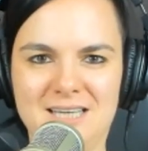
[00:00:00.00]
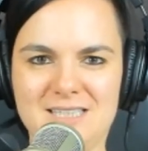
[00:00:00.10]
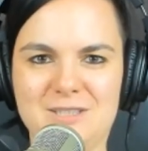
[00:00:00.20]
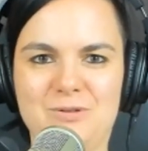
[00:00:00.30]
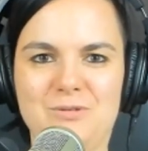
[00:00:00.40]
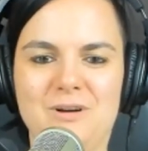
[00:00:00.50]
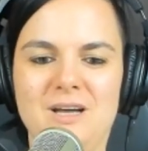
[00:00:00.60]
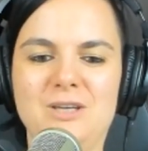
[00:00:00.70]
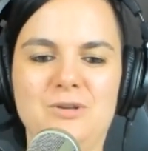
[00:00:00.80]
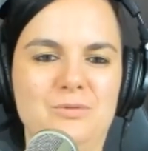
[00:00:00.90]
ask you
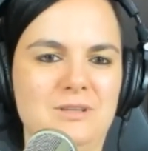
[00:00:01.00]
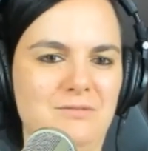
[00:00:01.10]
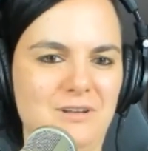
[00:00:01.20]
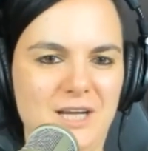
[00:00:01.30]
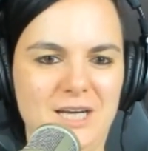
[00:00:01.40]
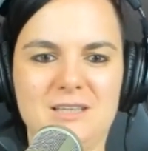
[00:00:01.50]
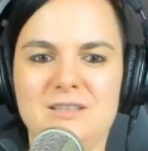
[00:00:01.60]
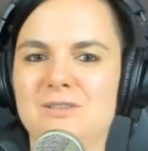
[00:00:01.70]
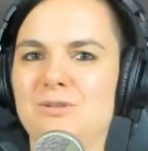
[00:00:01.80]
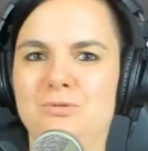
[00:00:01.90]
and you would have
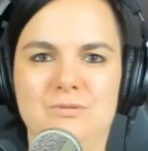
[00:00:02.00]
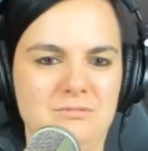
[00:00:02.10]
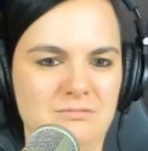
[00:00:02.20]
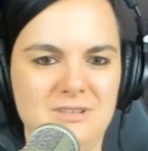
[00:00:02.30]
liked to